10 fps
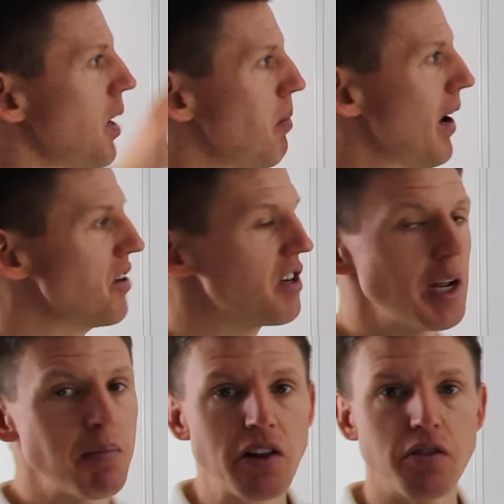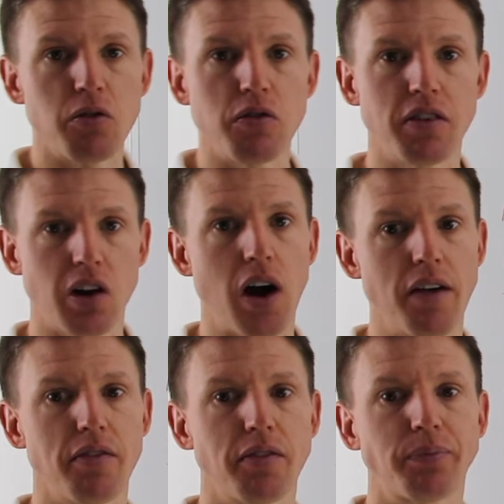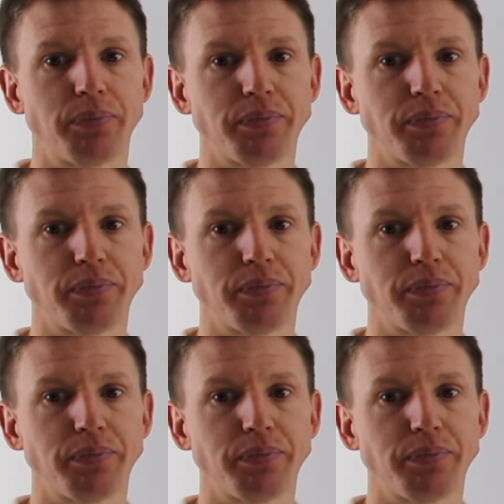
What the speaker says: but actually a metaphor for life.